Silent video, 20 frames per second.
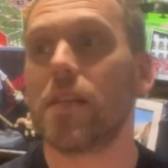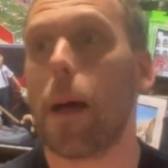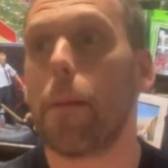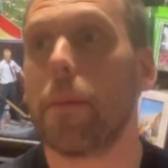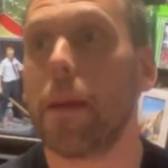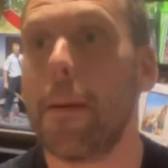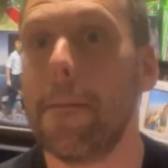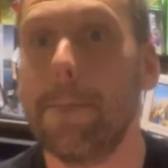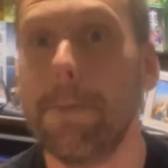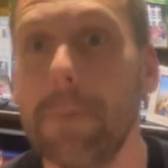That'd
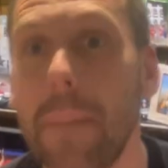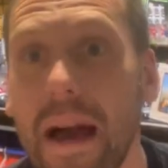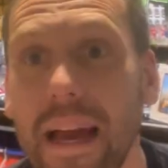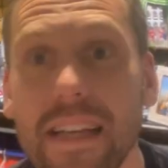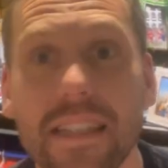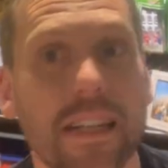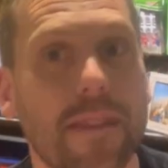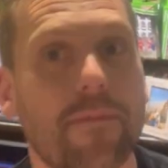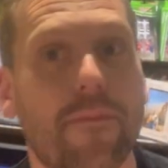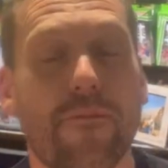be
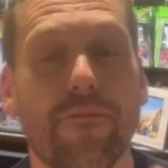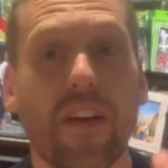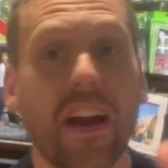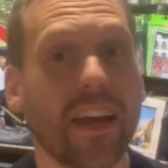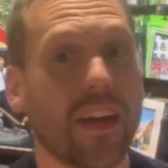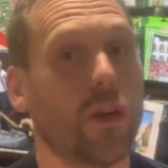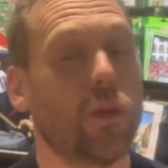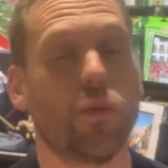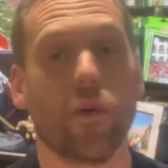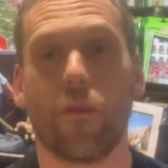amazing.
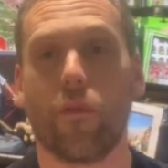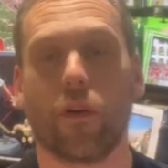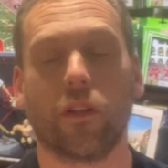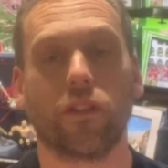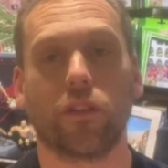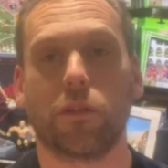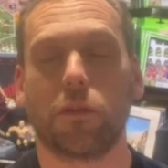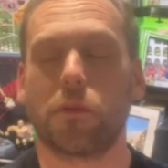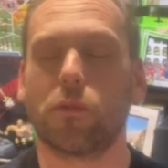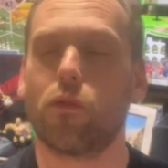Thank you to everyone
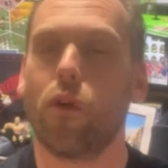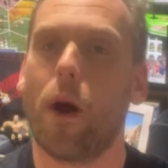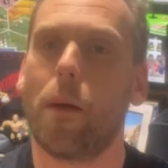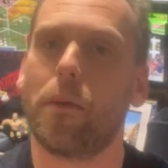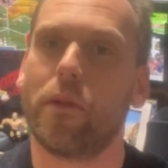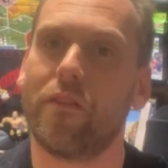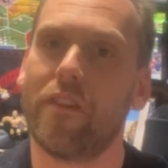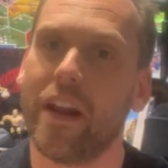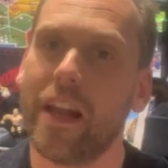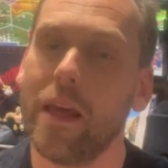that's
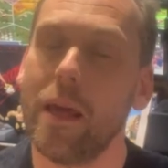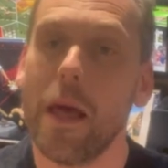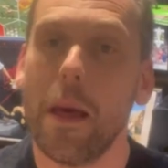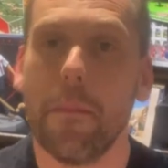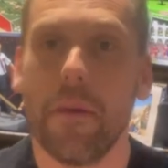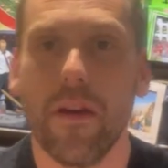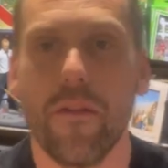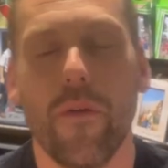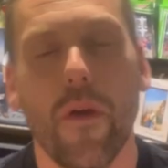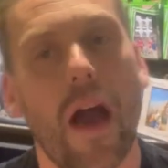subscribed already.
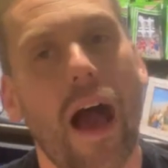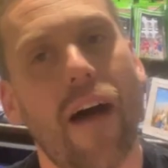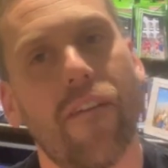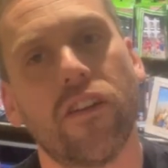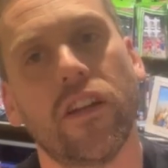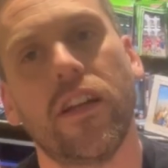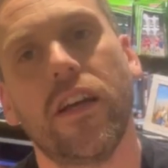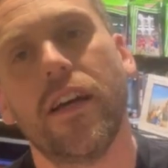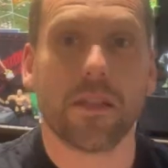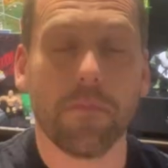But if you
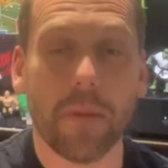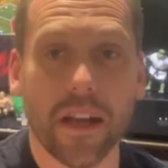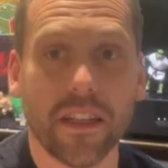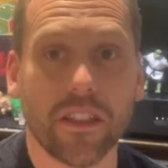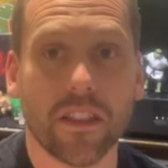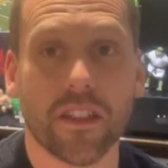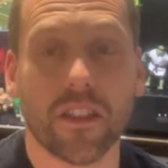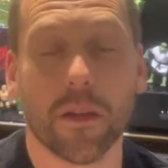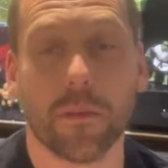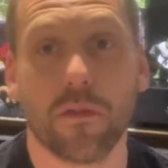haven't,
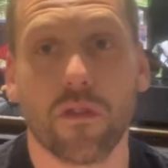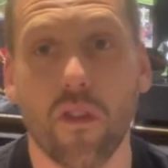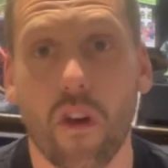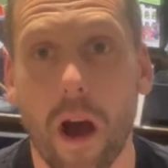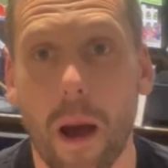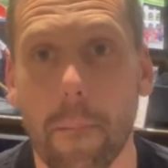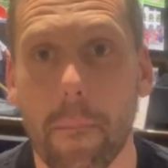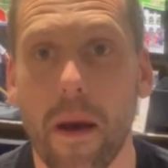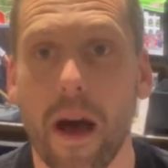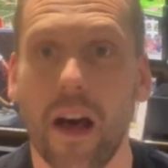smash the
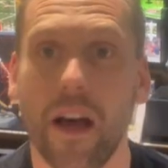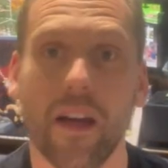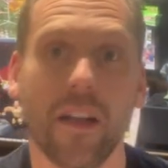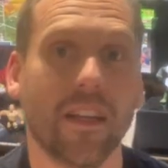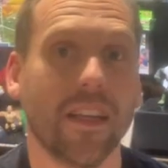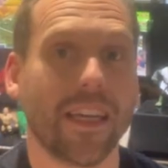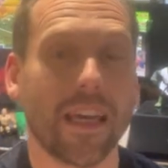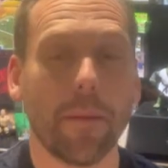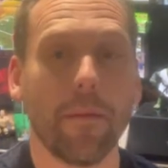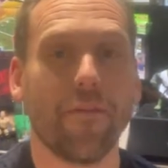subscribe
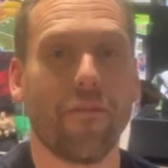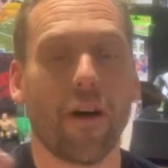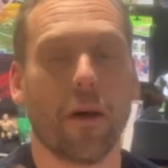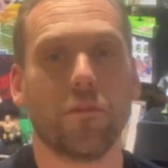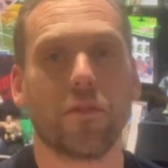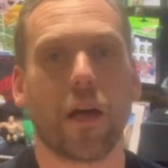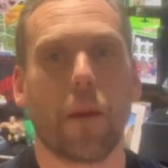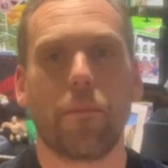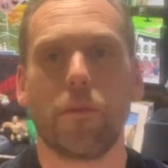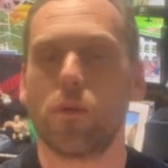button. Give me
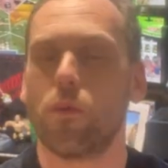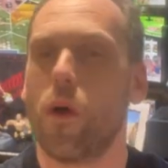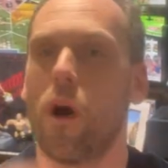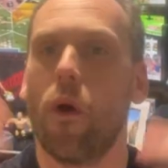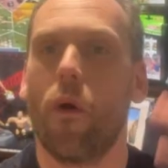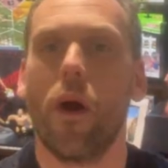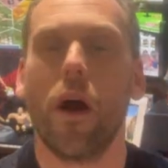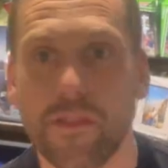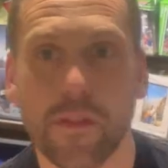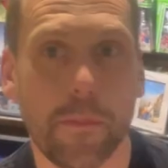thumbs up as
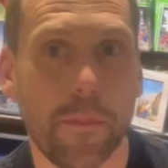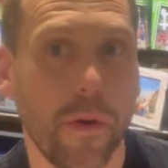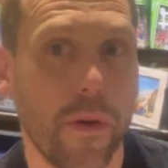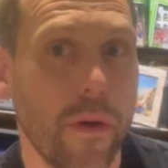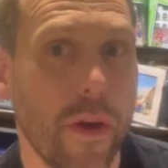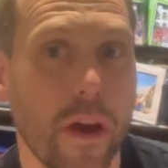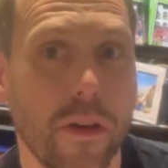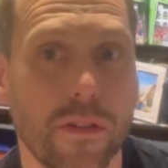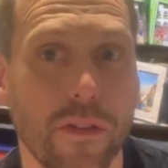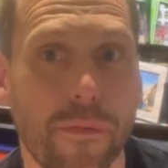well. If
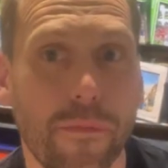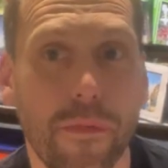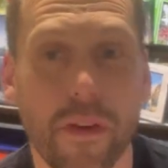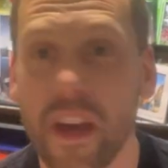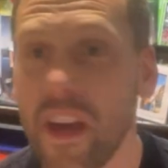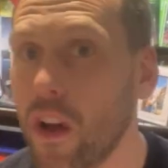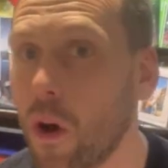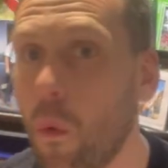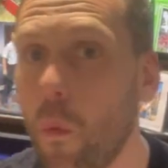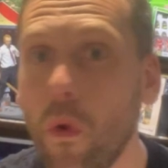Subbuteo's your
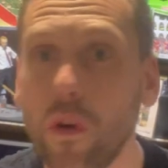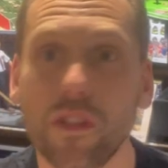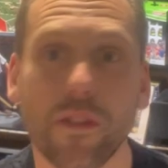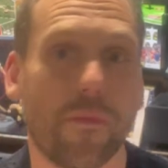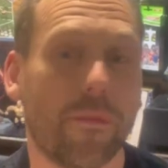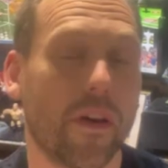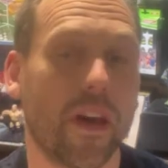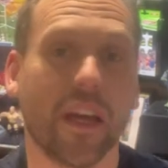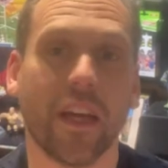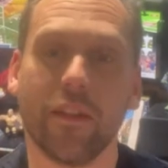thing or was your
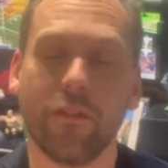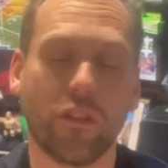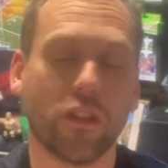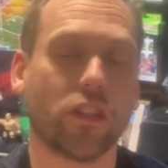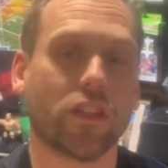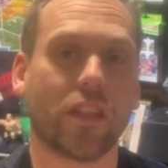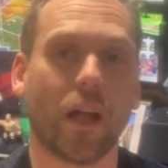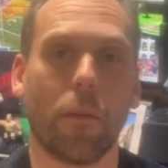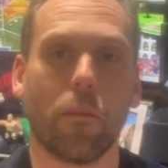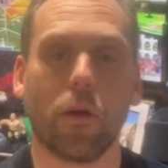thing and
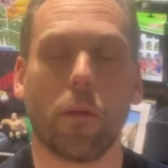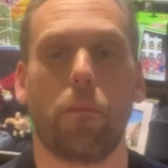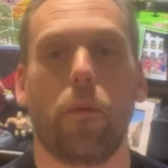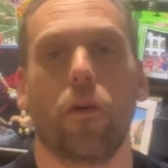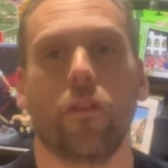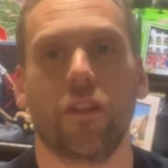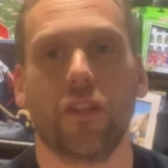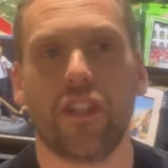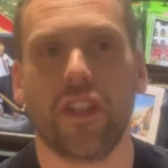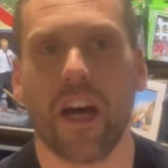just stumbled
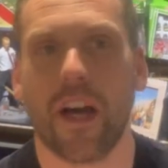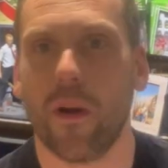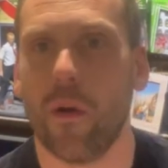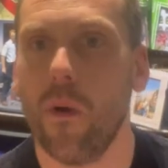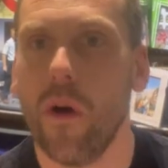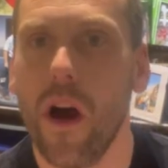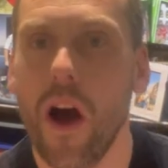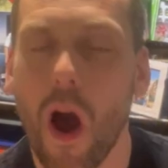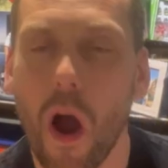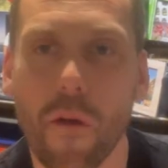upon the
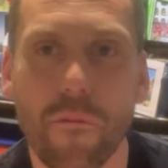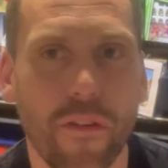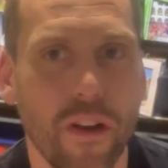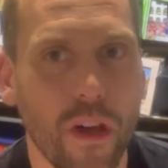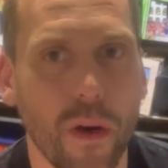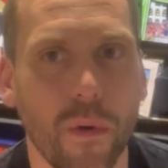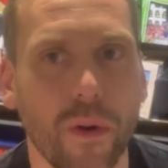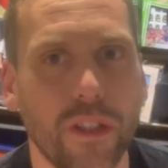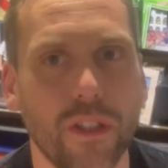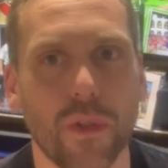channel, hopefully
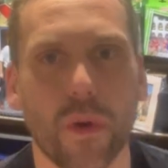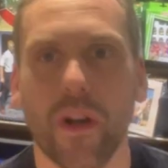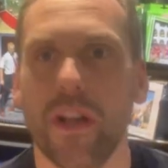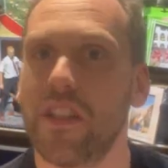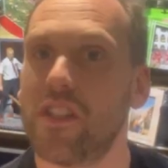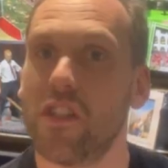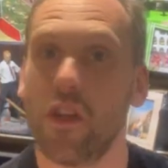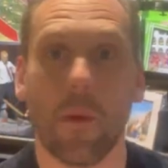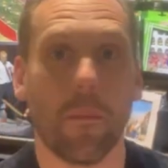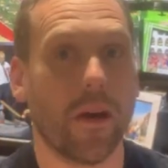you'll enjoy
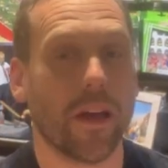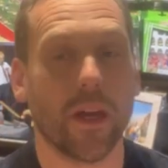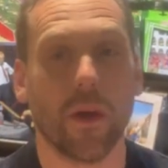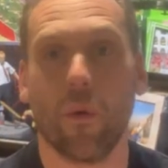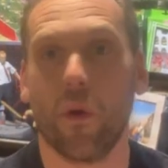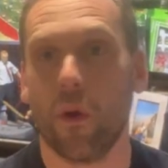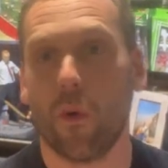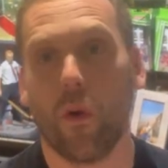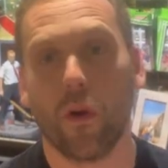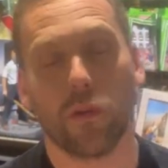this and it'll make you
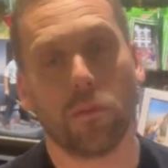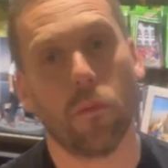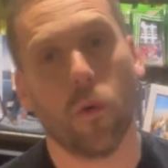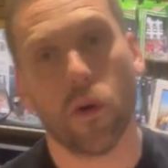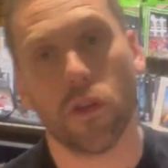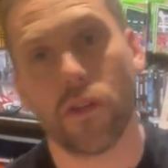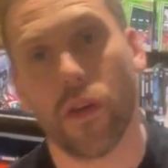want to watch more.